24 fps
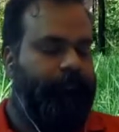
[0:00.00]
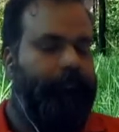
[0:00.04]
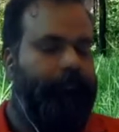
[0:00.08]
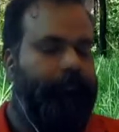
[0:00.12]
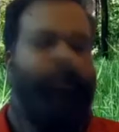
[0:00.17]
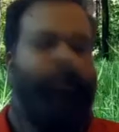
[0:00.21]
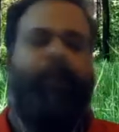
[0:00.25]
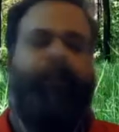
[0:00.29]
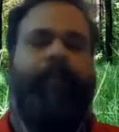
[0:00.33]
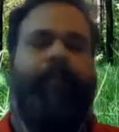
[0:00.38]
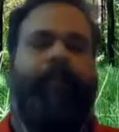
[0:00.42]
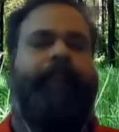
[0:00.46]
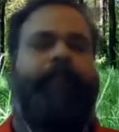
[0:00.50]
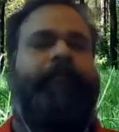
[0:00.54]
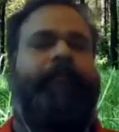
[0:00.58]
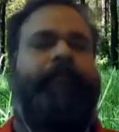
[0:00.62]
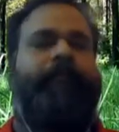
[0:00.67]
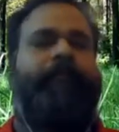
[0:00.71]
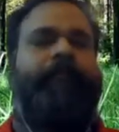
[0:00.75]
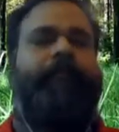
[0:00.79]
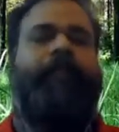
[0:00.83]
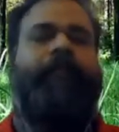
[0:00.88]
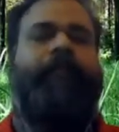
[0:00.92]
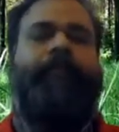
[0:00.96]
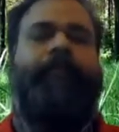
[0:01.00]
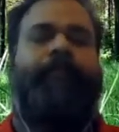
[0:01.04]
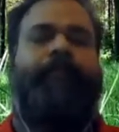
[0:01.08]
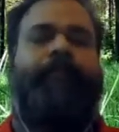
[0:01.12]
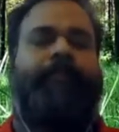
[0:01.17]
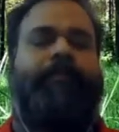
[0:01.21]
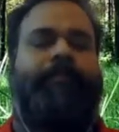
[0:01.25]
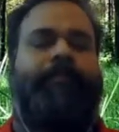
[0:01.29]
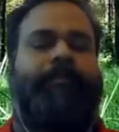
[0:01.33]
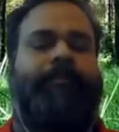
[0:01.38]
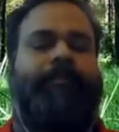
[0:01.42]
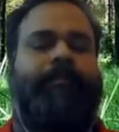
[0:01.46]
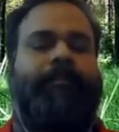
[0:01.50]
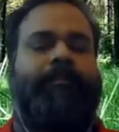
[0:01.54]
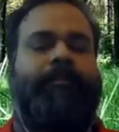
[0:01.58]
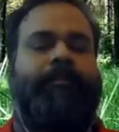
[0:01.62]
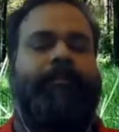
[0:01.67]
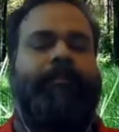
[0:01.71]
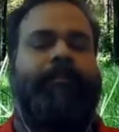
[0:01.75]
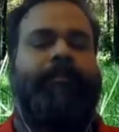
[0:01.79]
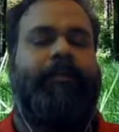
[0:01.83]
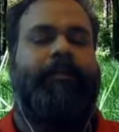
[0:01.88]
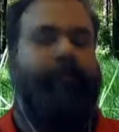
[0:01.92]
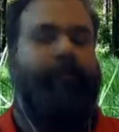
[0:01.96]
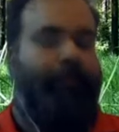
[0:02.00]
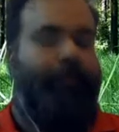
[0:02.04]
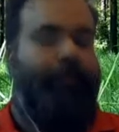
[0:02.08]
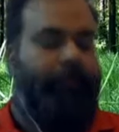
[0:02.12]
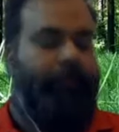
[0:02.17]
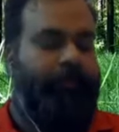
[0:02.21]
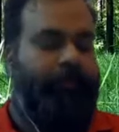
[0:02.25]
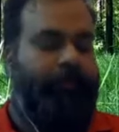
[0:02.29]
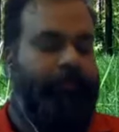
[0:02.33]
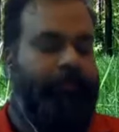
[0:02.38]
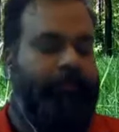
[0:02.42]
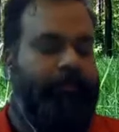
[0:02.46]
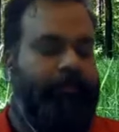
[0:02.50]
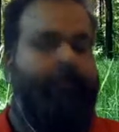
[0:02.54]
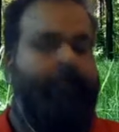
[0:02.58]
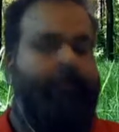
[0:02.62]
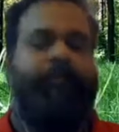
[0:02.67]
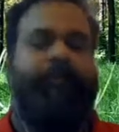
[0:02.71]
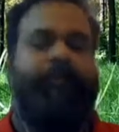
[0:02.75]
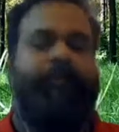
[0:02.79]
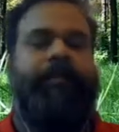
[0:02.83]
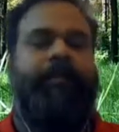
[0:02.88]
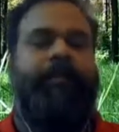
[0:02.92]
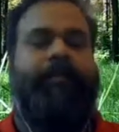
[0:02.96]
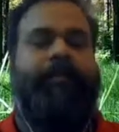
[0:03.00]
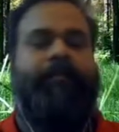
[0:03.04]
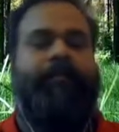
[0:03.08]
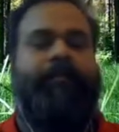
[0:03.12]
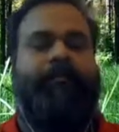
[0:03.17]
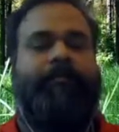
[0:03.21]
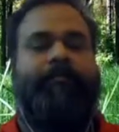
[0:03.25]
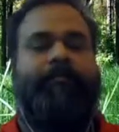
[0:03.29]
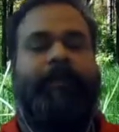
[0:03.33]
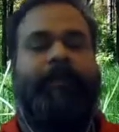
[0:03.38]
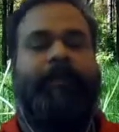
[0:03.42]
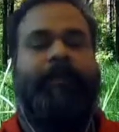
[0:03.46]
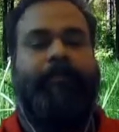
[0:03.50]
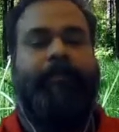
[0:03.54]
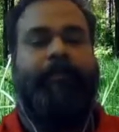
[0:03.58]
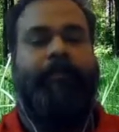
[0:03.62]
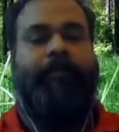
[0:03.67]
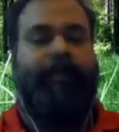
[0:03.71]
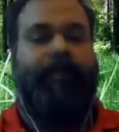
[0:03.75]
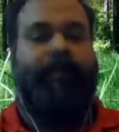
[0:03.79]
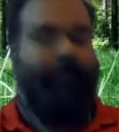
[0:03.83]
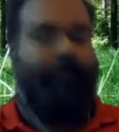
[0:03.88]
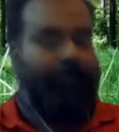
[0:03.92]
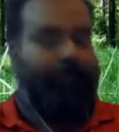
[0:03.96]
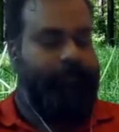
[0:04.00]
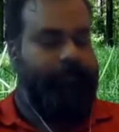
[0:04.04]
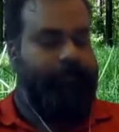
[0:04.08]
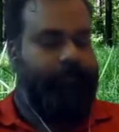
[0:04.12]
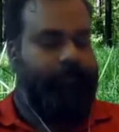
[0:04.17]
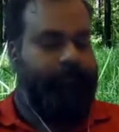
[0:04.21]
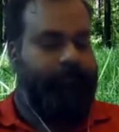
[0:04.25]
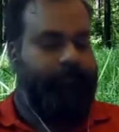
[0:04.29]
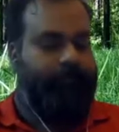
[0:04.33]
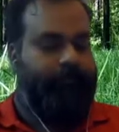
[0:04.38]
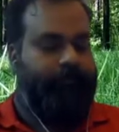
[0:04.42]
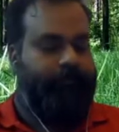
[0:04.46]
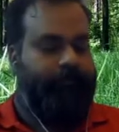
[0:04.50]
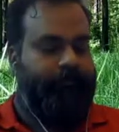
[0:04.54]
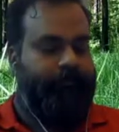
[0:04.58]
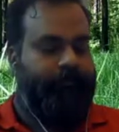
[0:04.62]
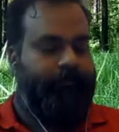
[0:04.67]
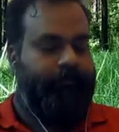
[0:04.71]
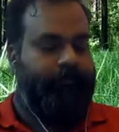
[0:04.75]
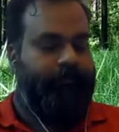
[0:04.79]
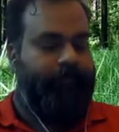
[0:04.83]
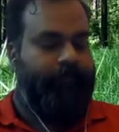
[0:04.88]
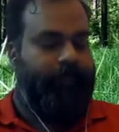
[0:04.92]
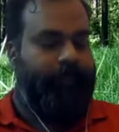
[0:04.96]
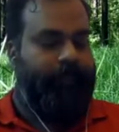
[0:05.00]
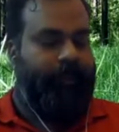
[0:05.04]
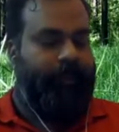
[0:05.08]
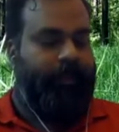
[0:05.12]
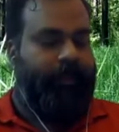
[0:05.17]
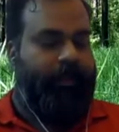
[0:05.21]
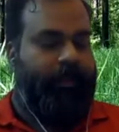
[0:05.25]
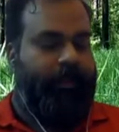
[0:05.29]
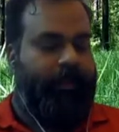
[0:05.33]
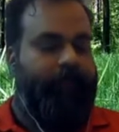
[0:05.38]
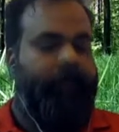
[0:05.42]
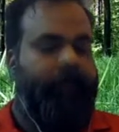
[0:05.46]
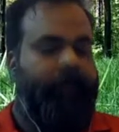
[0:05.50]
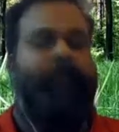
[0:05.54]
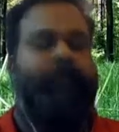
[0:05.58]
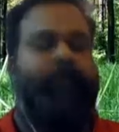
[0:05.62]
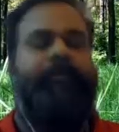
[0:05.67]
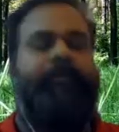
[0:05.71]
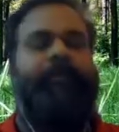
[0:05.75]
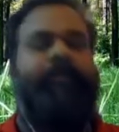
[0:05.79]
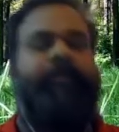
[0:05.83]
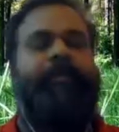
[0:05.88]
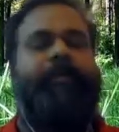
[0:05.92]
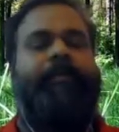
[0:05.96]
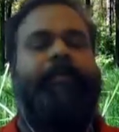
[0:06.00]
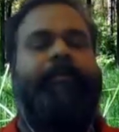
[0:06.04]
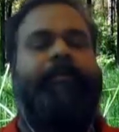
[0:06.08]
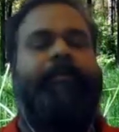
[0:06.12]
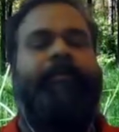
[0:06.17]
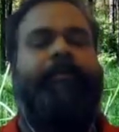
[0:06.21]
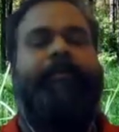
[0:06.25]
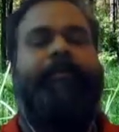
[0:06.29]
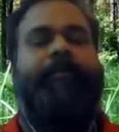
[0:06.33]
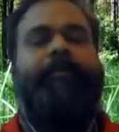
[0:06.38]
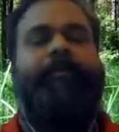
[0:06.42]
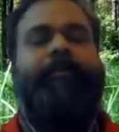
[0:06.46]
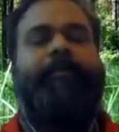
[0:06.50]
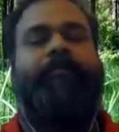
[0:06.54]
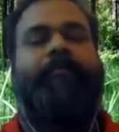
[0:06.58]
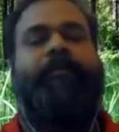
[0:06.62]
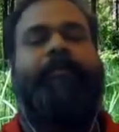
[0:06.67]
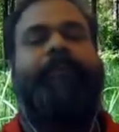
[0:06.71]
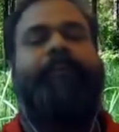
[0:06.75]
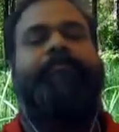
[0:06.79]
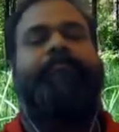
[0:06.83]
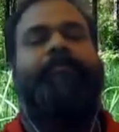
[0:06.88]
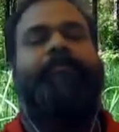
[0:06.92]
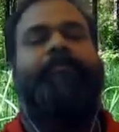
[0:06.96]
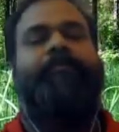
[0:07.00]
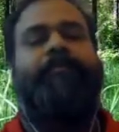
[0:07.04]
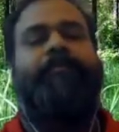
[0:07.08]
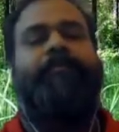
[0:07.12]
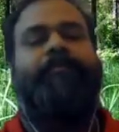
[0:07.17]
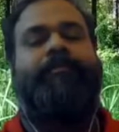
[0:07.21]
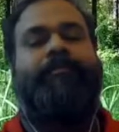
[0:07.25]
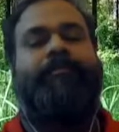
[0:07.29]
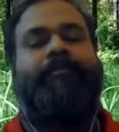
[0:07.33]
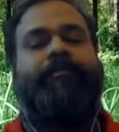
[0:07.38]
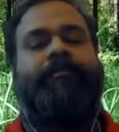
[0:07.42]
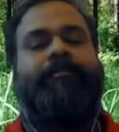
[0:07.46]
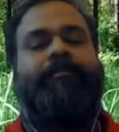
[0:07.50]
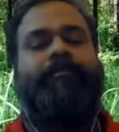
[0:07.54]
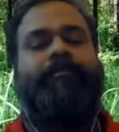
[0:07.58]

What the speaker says: He'll be well versed in music and mathematics. He will read scriptures.